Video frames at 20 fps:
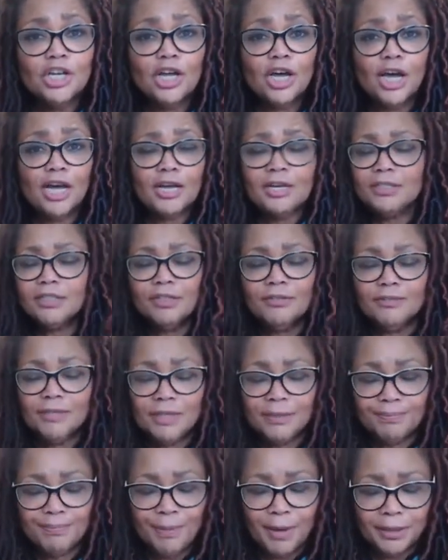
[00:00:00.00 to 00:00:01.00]

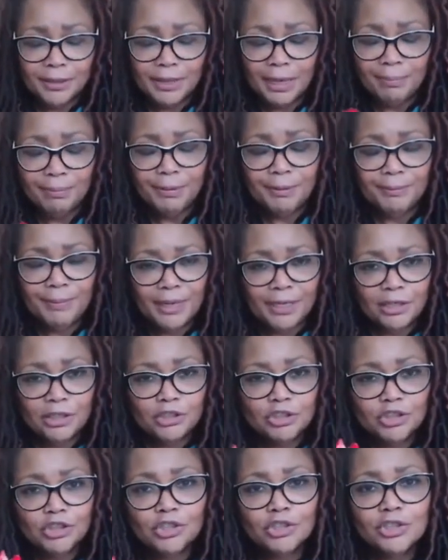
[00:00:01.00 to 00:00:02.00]
Pineapple and mango,
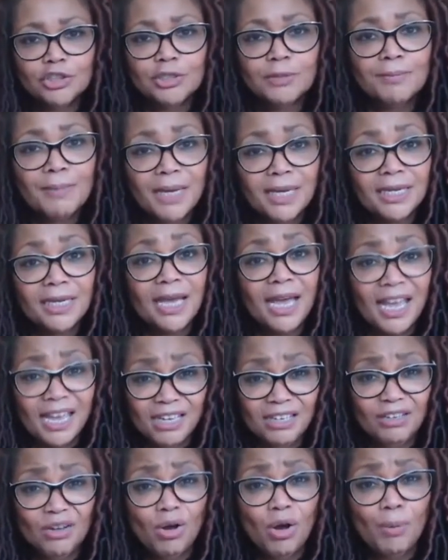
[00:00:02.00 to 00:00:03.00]
just to make
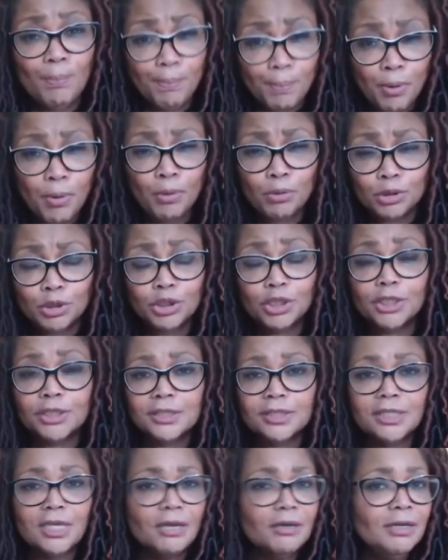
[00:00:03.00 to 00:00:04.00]
a
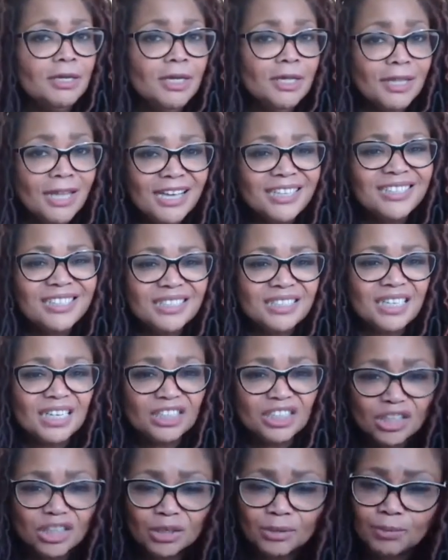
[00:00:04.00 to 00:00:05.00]
portion. So that's
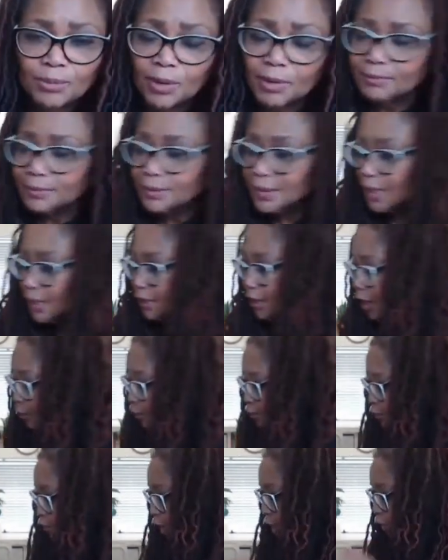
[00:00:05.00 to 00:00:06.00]
essentially what I'm saying. I would